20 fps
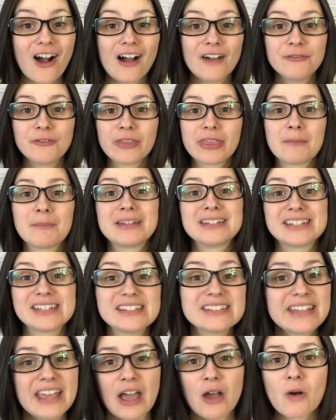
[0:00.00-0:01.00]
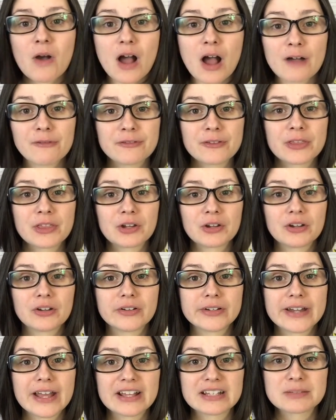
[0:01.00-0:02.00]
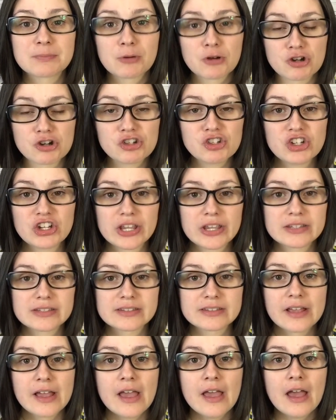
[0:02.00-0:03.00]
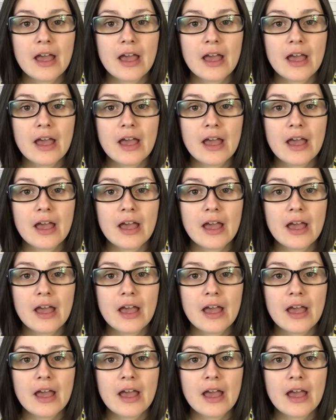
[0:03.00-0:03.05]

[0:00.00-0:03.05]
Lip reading: offer them a discount off of their next purchase,